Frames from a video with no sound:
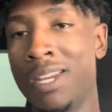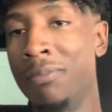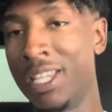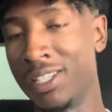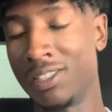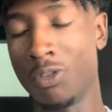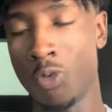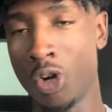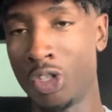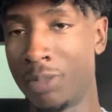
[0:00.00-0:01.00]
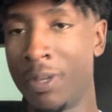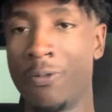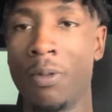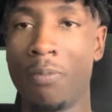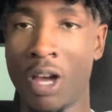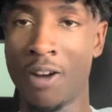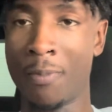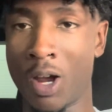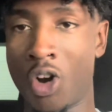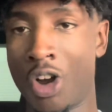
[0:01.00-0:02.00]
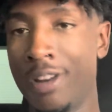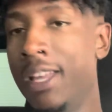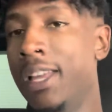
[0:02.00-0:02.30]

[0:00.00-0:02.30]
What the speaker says: It means the world to me from the bottom of my heart.